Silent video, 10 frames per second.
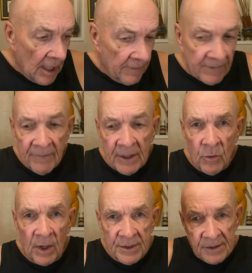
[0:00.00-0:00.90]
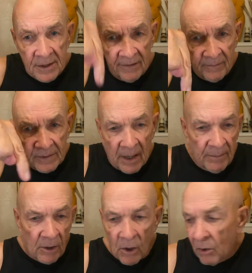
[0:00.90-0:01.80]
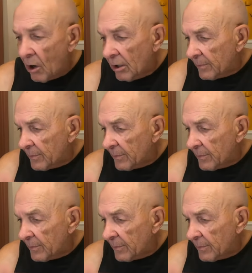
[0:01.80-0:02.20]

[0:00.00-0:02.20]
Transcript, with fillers: If you have any questions, leave them down below. All the